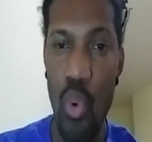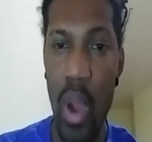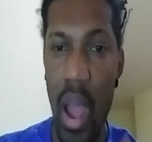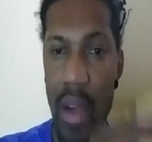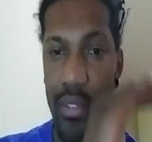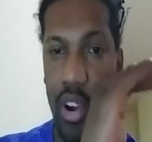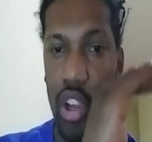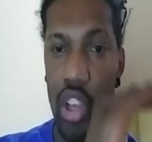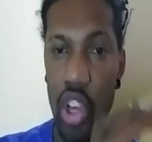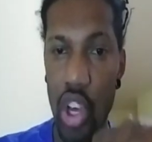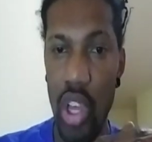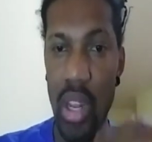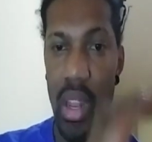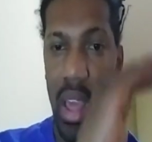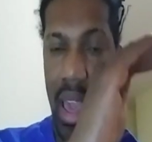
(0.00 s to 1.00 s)
have a
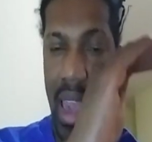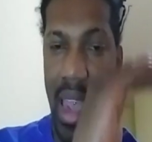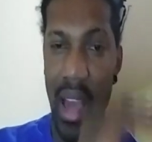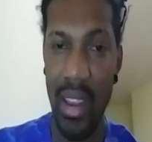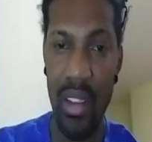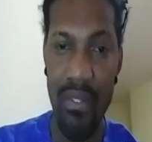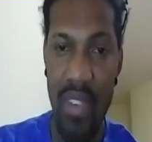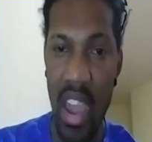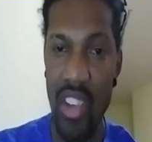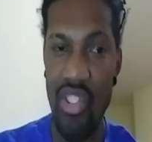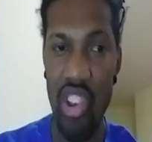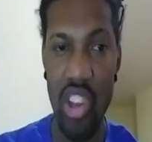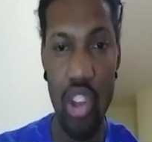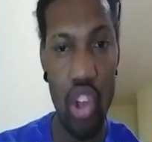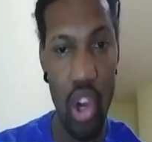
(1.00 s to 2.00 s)
good
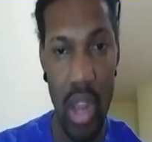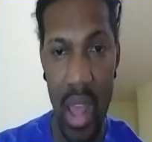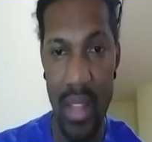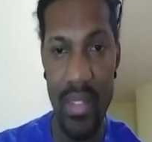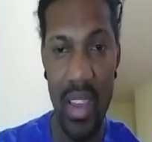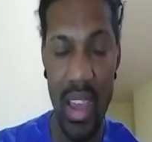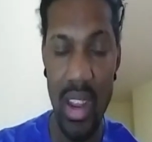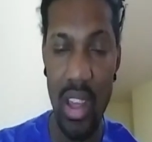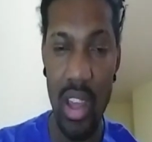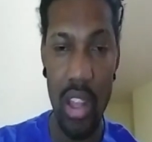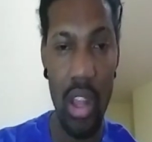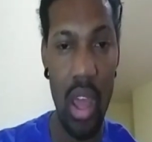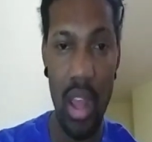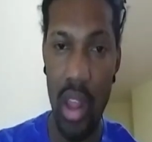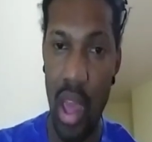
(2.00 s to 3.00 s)
elevation, good antenna,
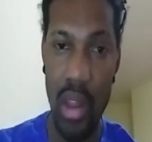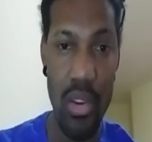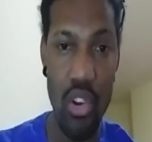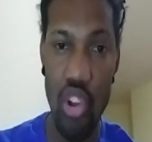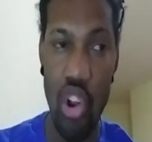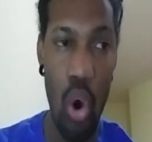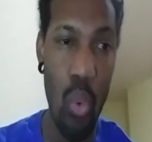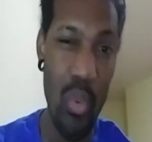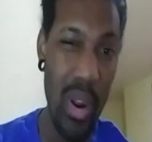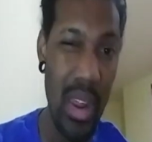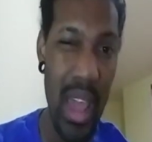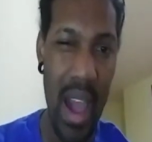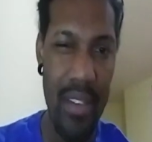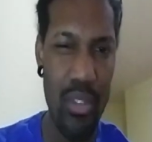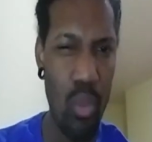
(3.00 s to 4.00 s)
and you don't really
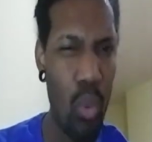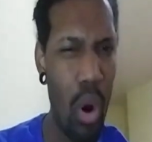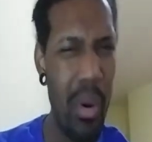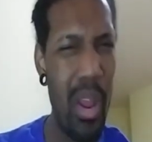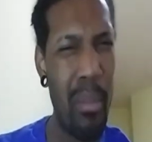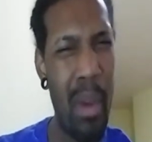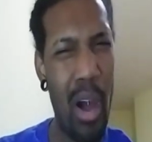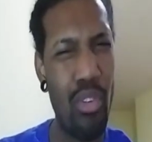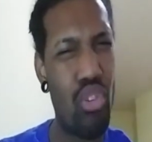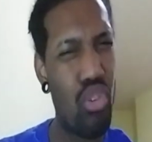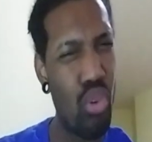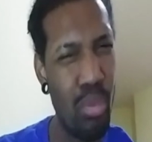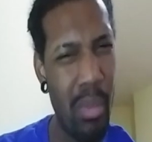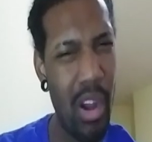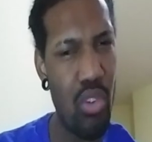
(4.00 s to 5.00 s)
have to worry about
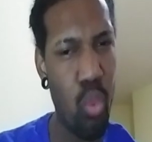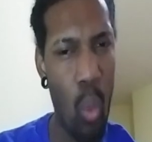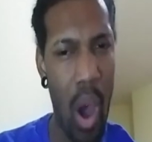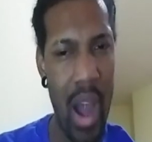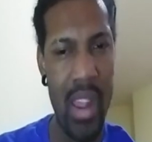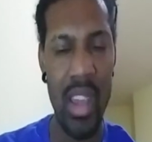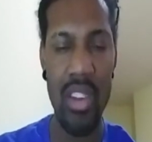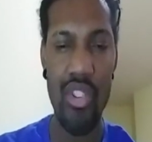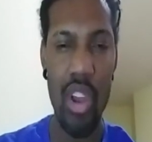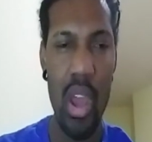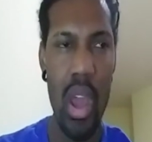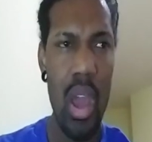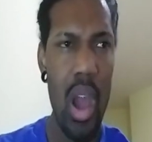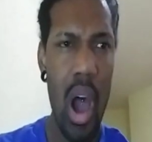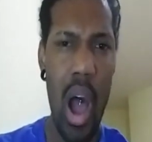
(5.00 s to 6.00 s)
too much wattage,
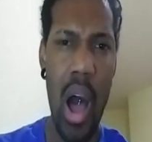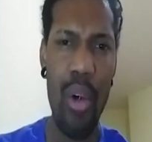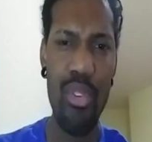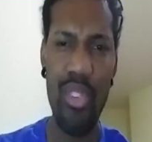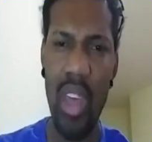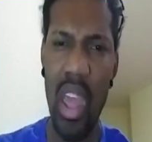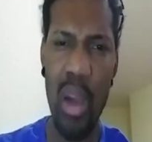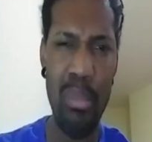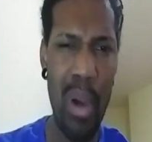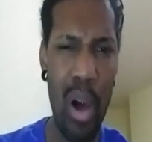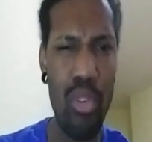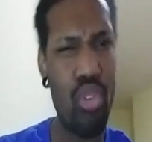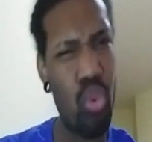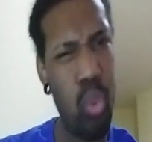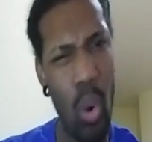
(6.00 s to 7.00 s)
I'll say
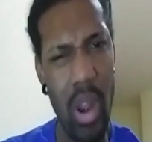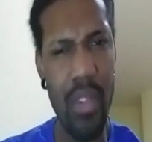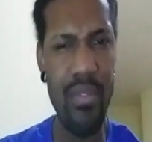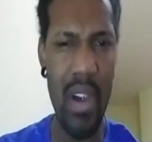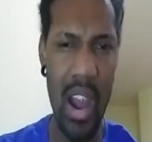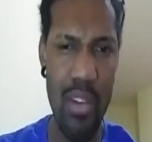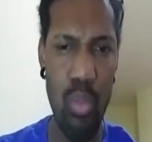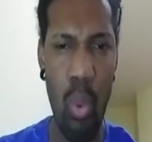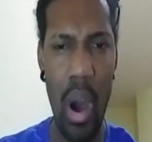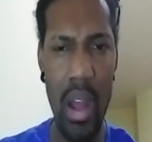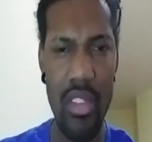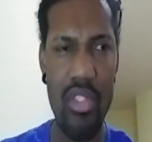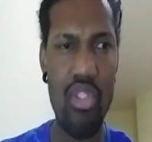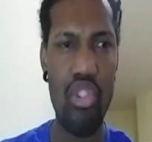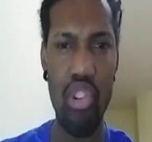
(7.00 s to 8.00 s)
about 25
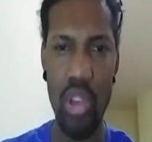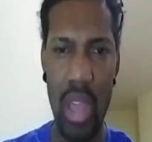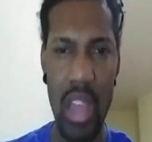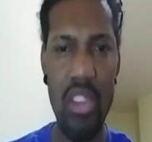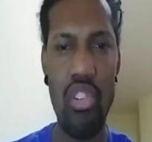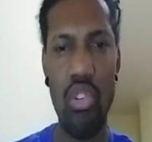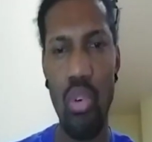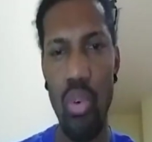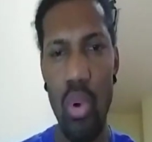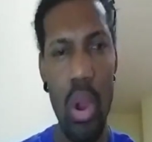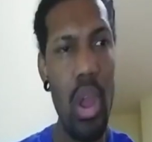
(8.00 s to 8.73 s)
watts should get you,